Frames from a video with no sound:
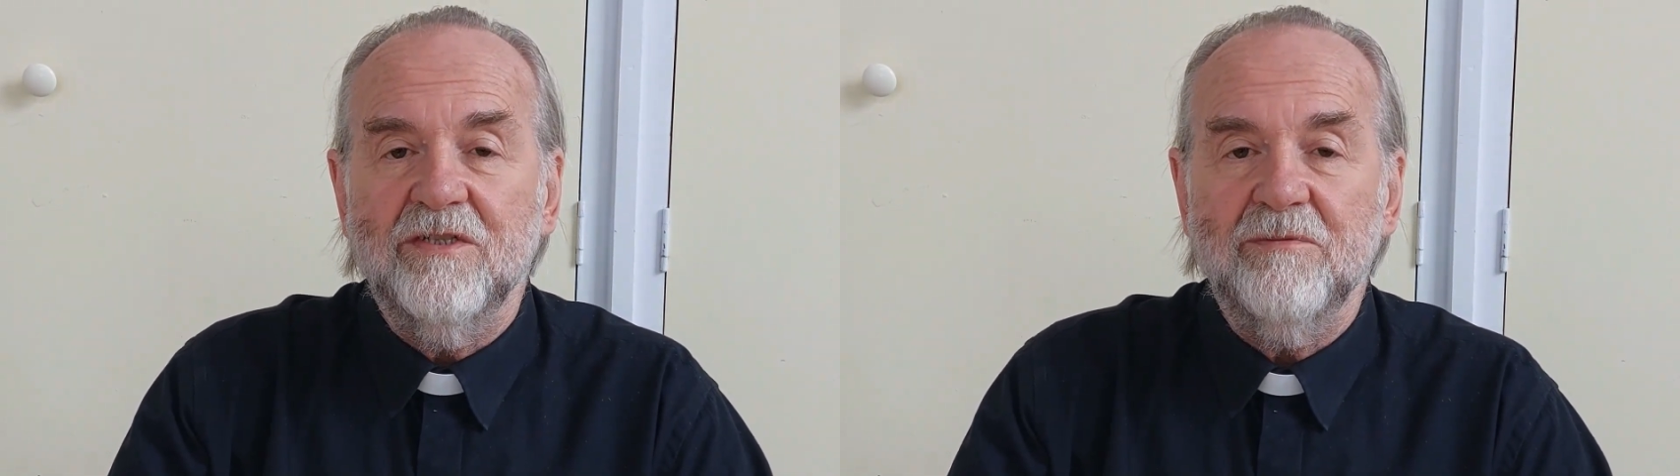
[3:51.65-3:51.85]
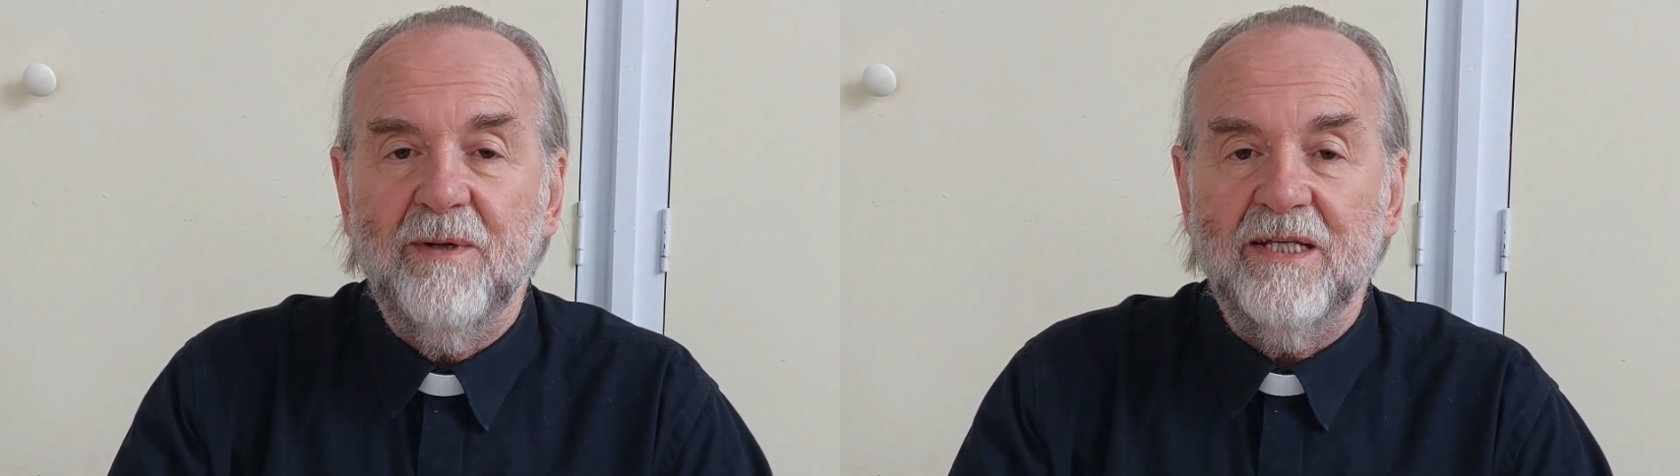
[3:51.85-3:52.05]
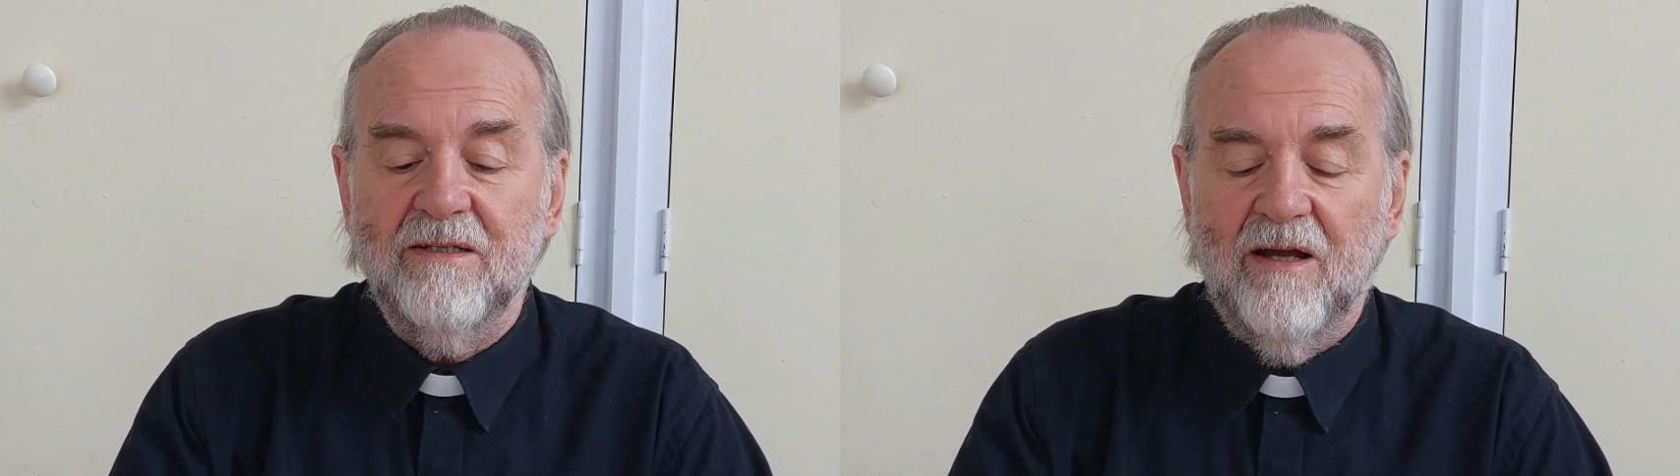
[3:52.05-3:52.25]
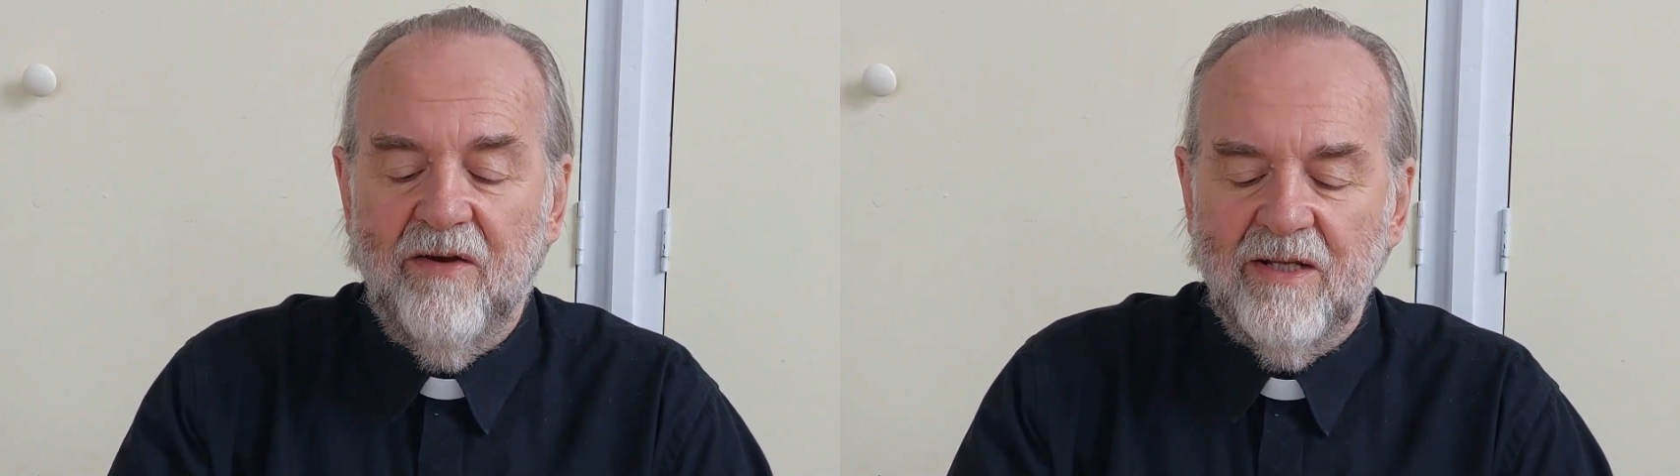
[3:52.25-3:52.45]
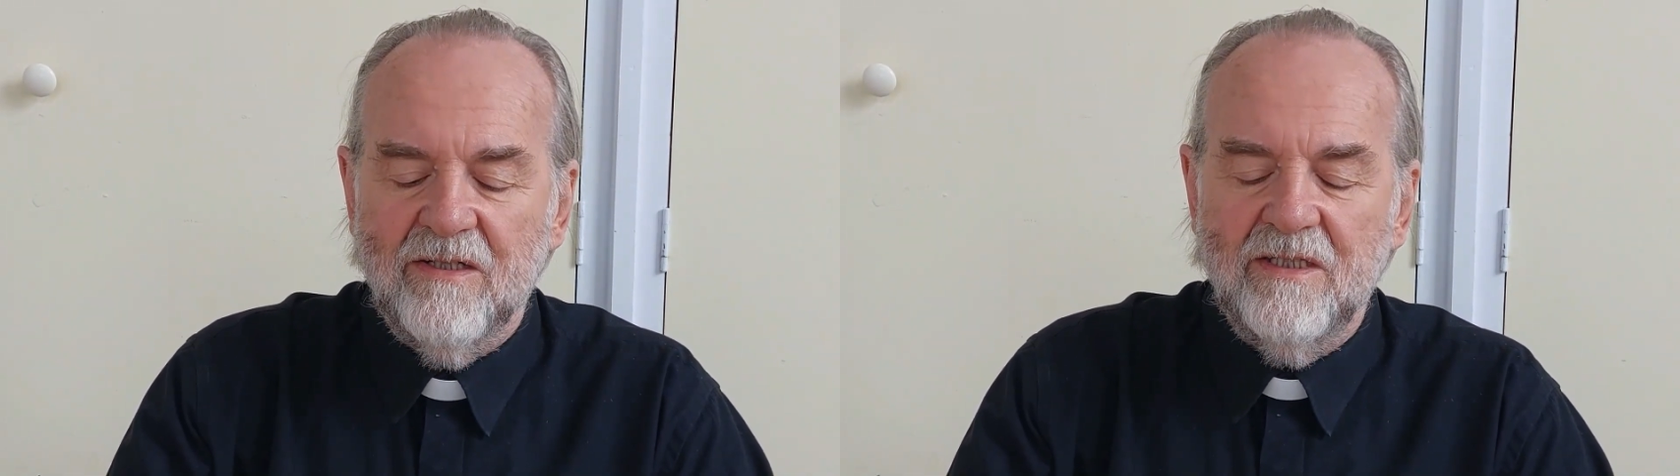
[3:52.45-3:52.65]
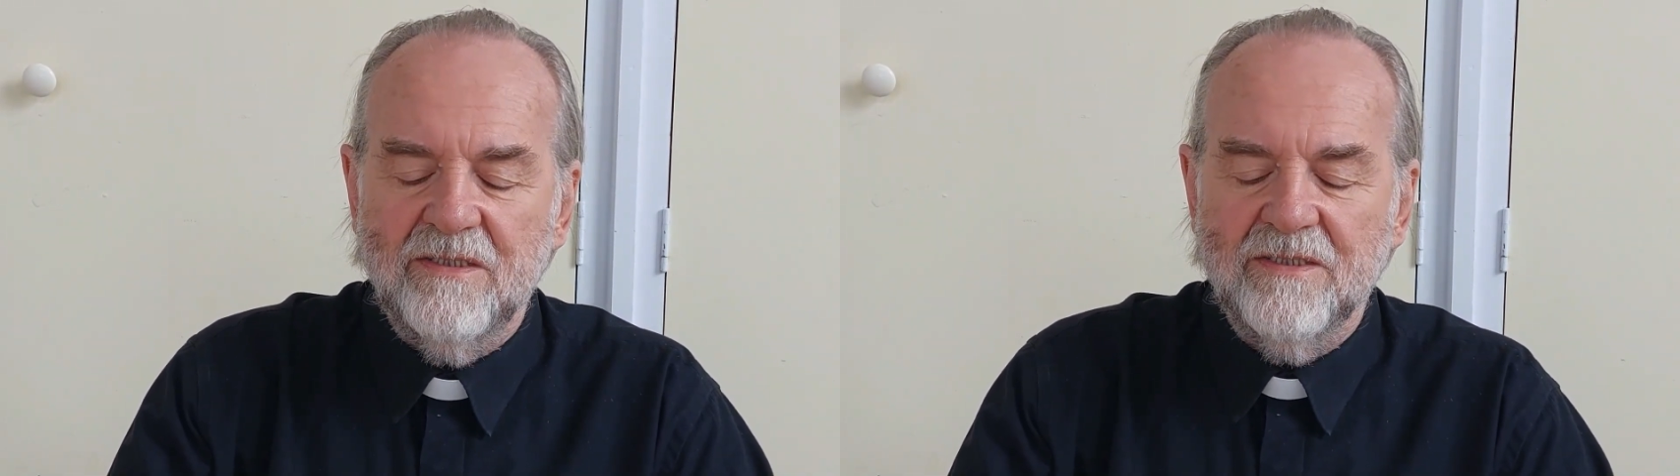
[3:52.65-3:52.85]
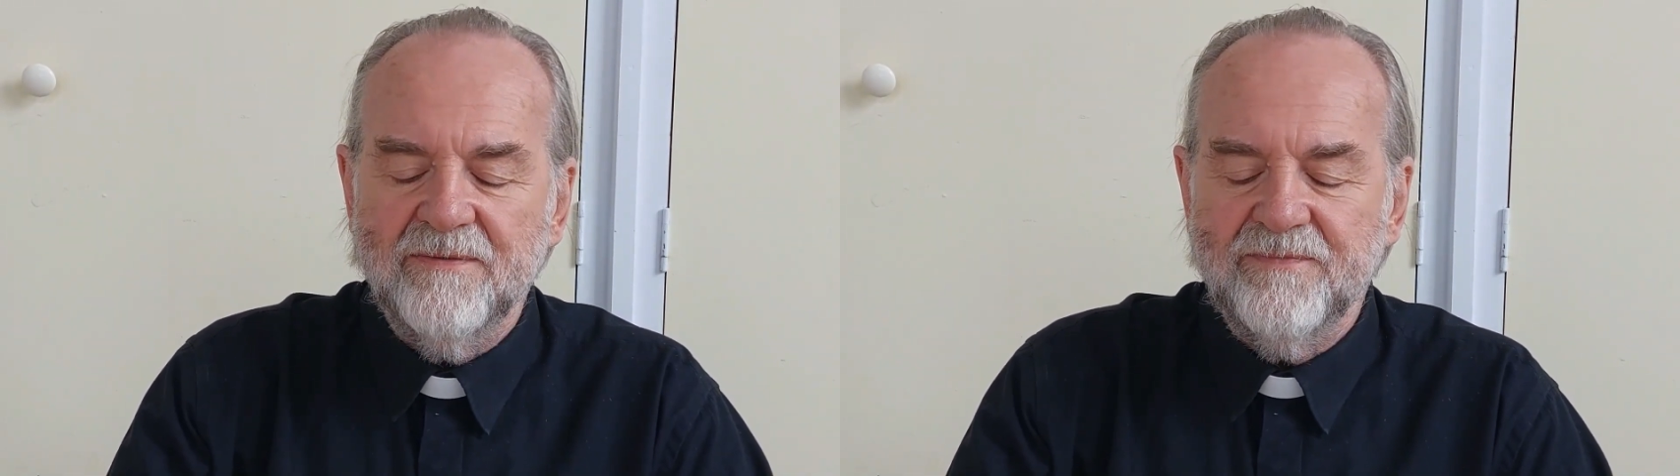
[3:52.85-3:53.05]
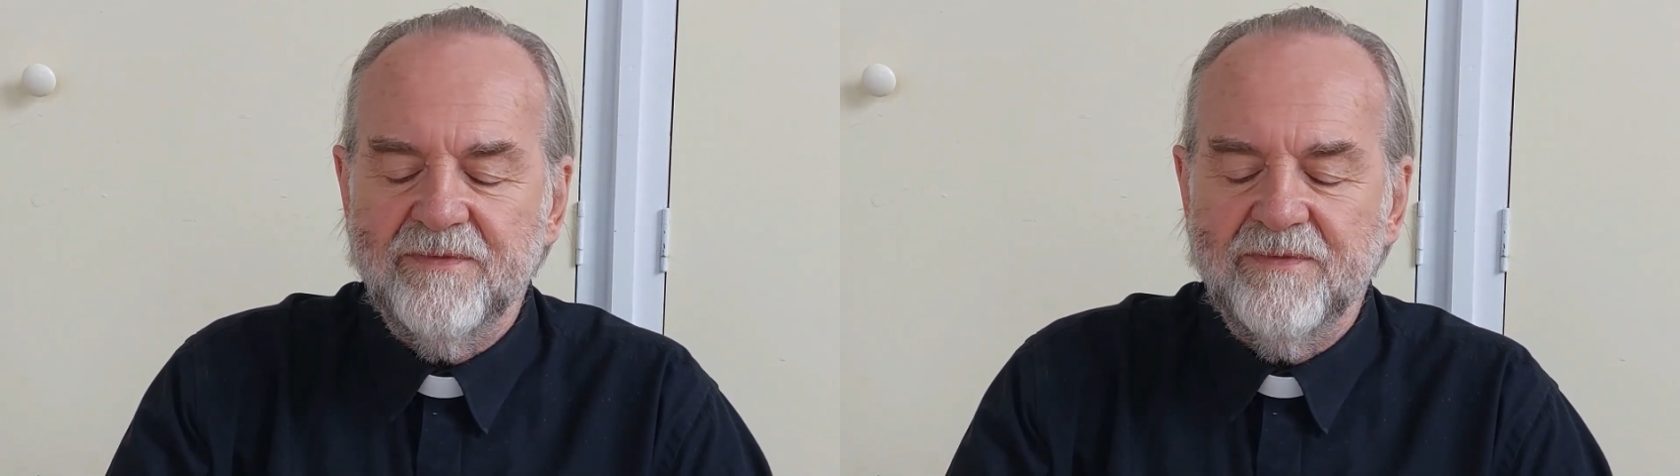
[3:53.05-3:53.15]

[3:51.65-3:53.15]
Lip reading: respect our elders.